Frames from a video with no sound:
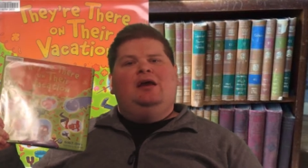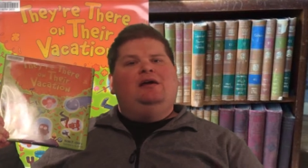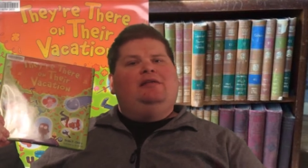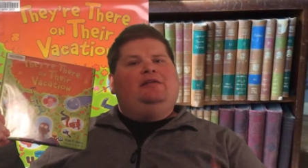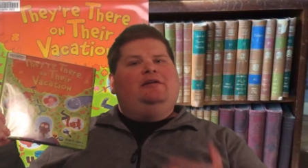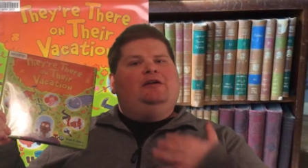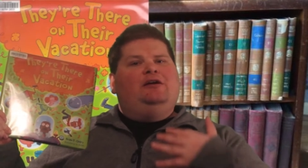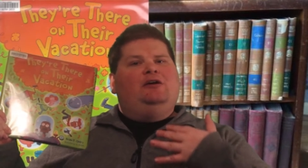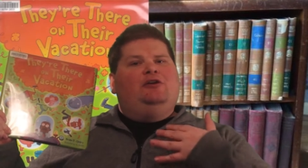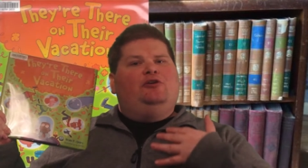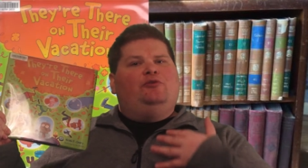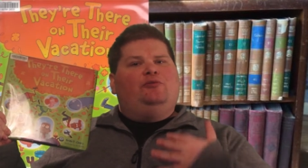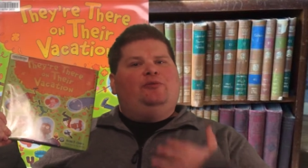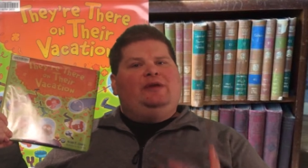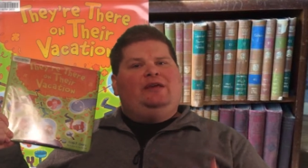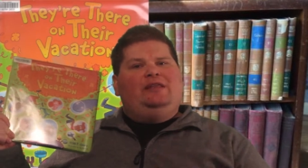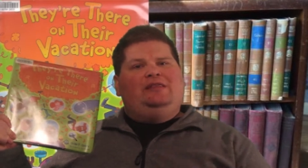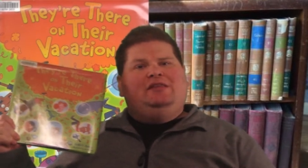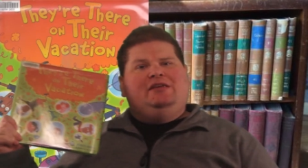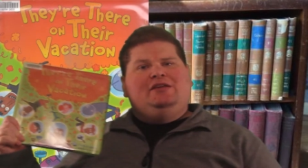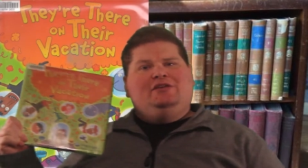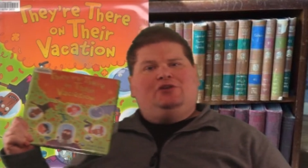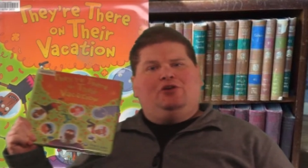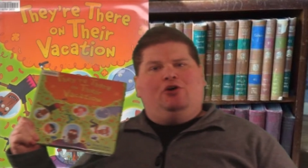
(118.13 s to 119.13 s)
They're going to
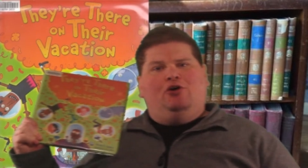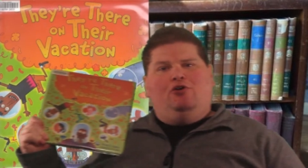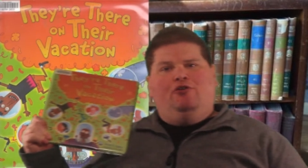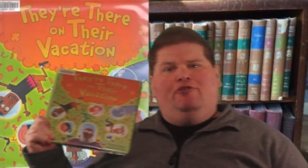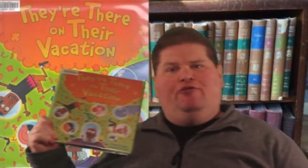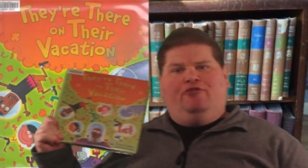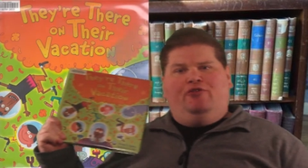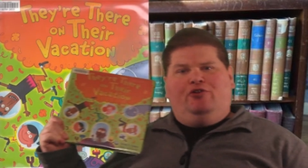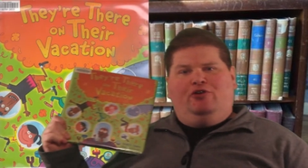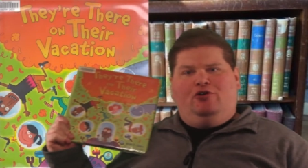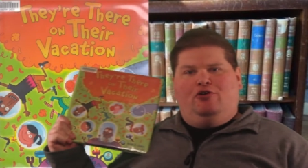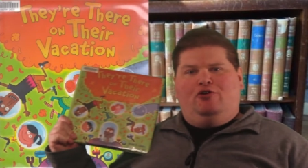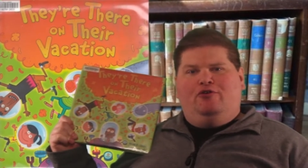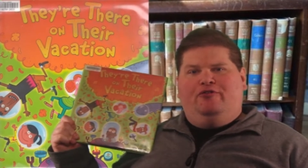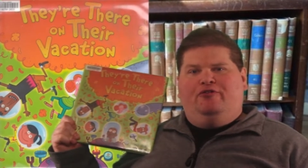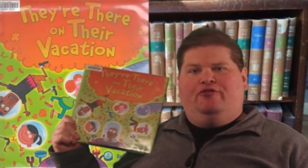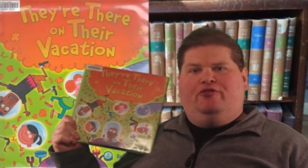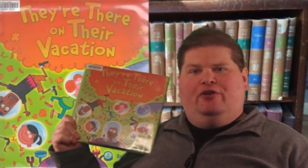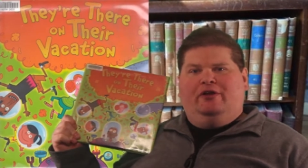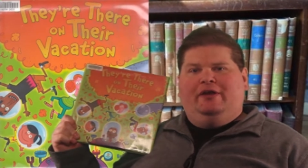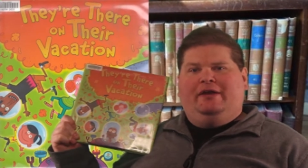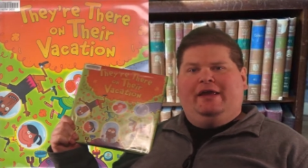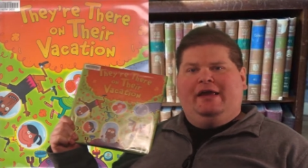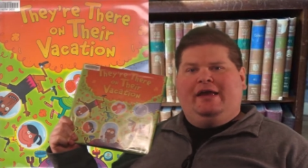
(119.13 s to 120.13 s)
read this over and
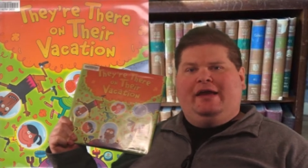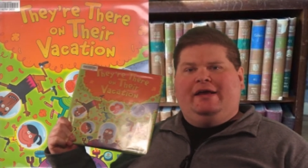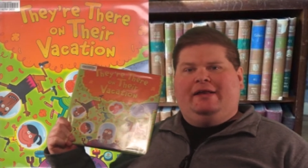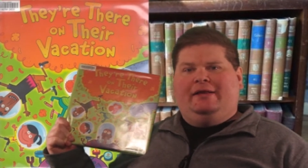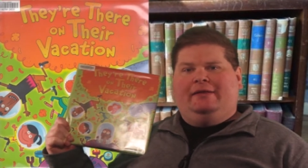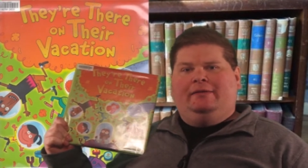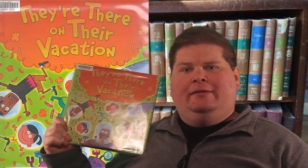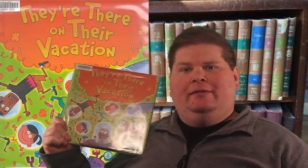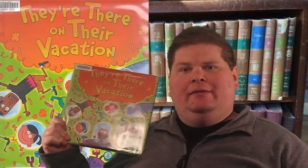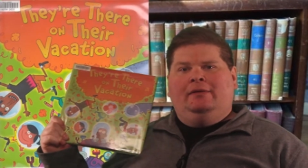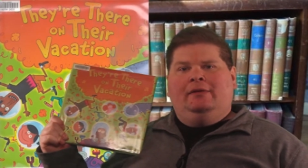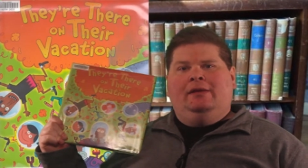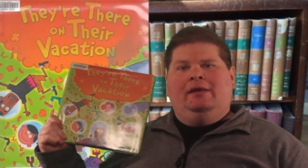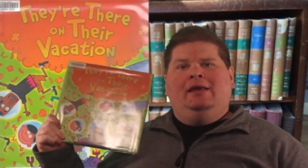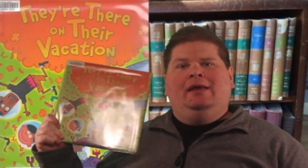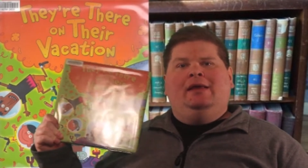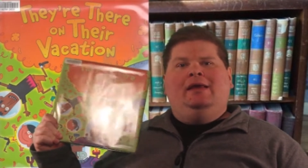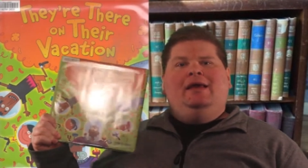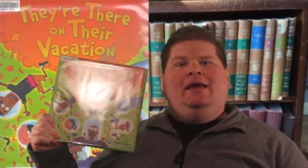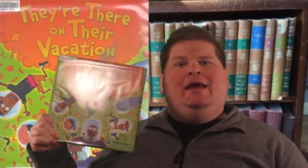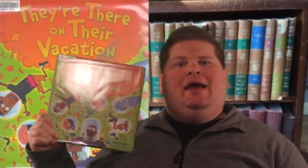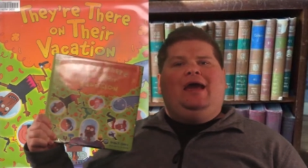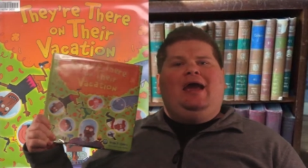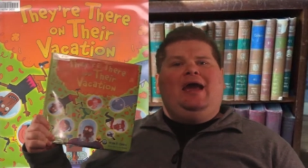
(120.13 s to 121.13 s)
over again.
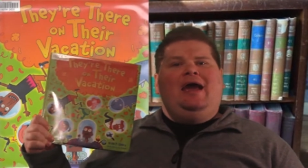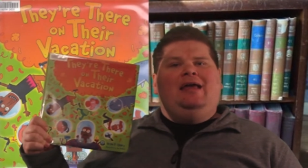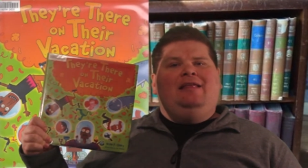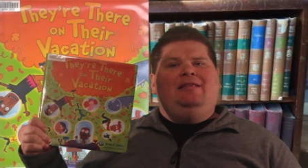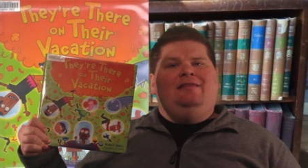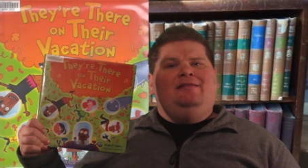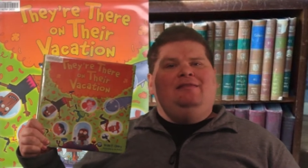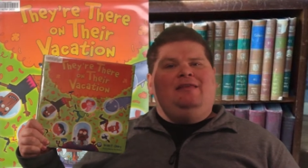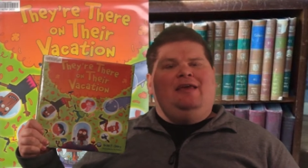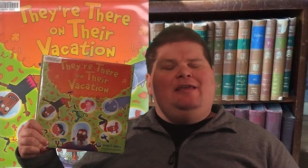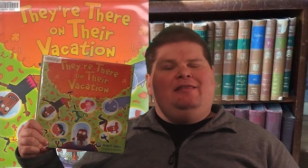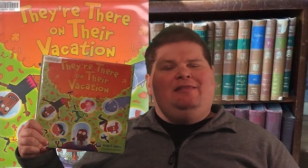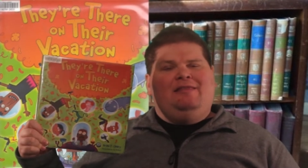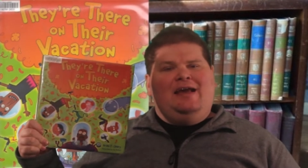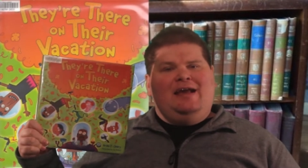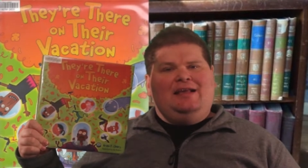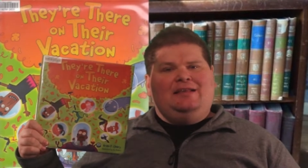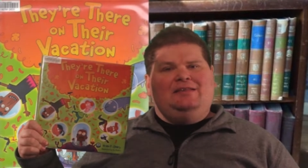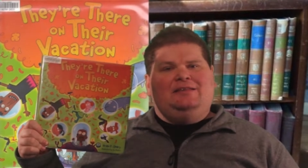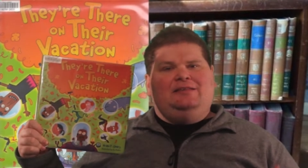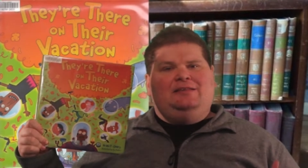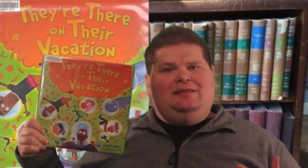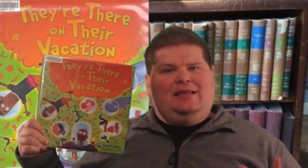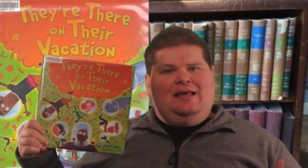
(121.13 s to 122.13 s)
And, and
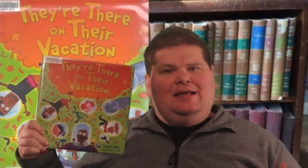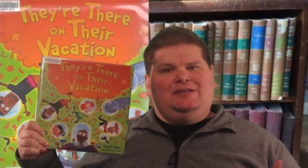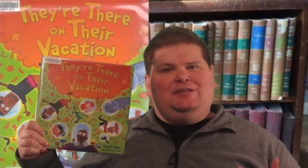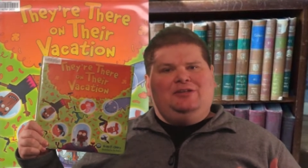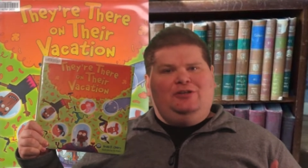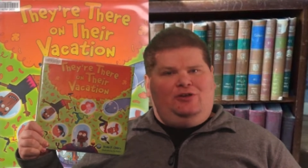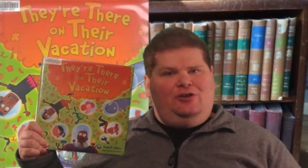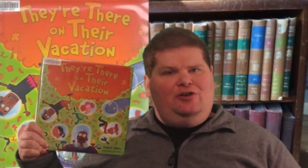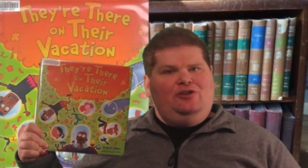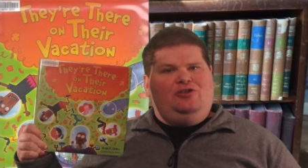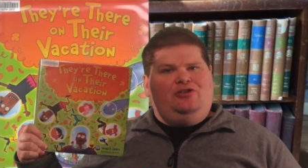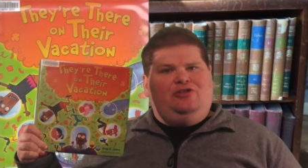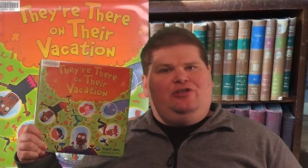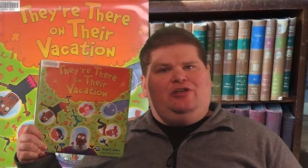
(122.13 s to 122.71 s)
that's, that's a good